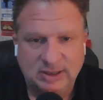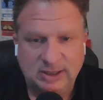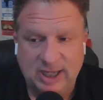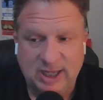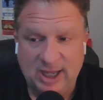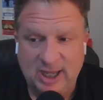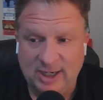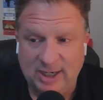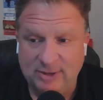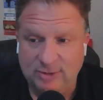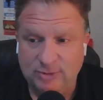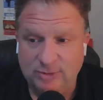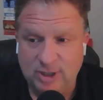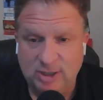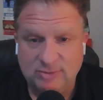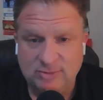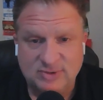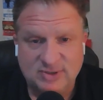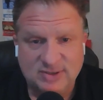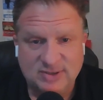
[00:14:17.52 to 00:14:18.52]
And who
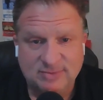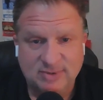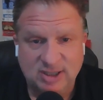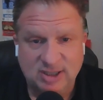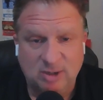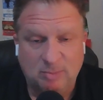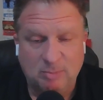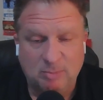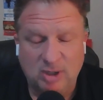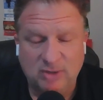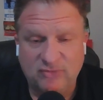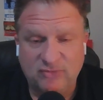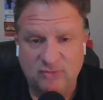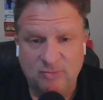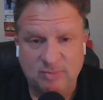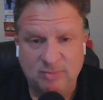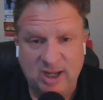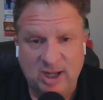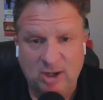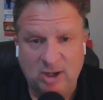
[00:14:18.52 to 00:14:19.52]
knows? In a month
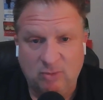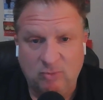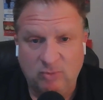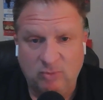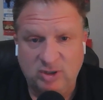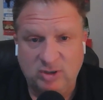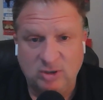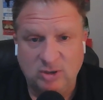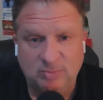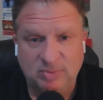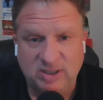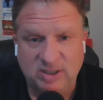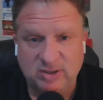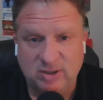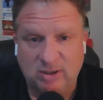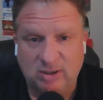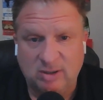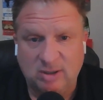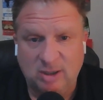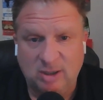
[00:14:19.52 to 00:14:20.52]
from now, we could be
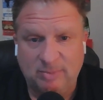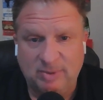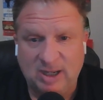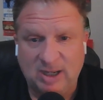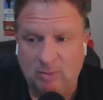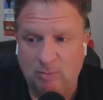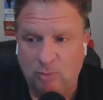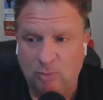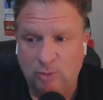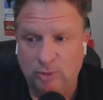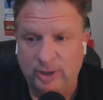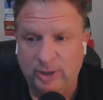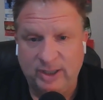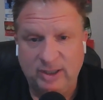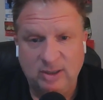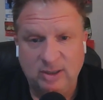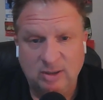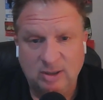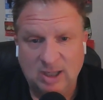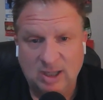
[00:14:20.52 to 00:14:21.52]
talking about,
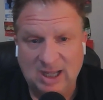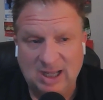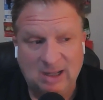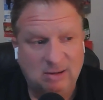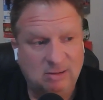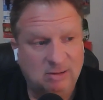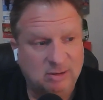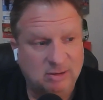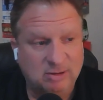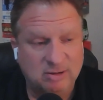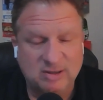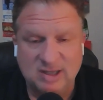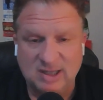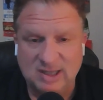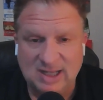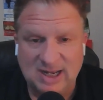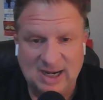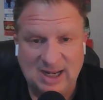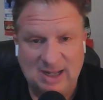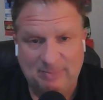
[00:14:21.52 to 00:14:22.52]
boy, how on earth
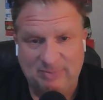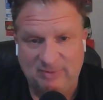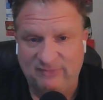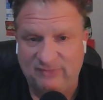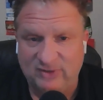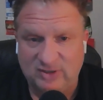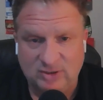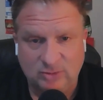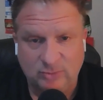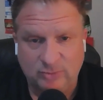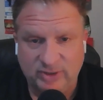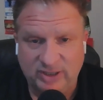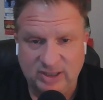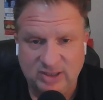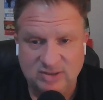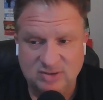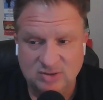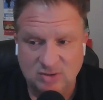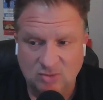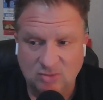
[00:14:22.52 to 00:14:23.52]
did that happen for two
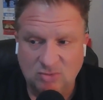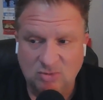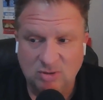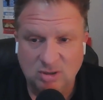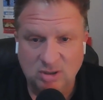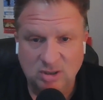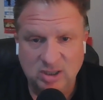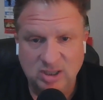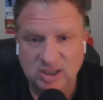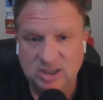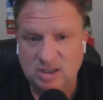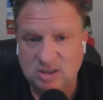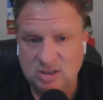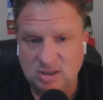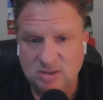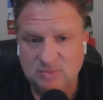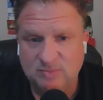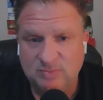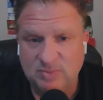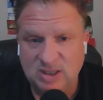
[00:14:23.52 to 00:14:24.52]
weeks? Or it
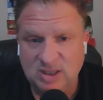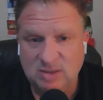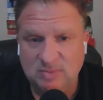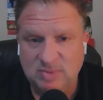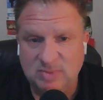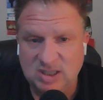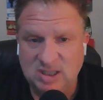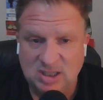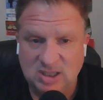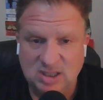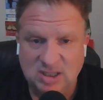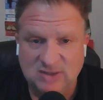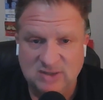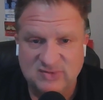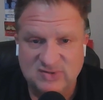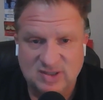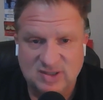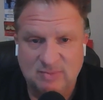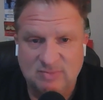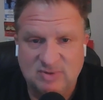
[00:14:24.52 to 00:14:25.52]
could be the beginning
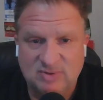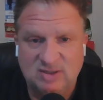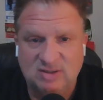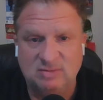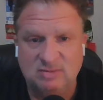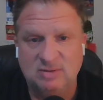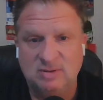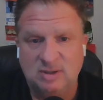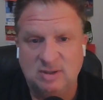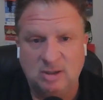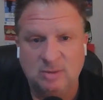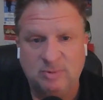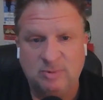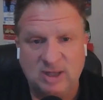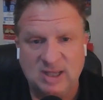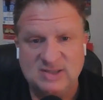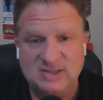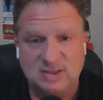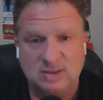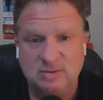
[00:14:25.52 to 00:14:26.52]
of something
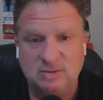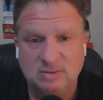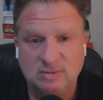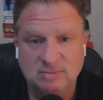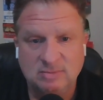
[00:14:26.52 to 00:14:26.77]
unpleasant.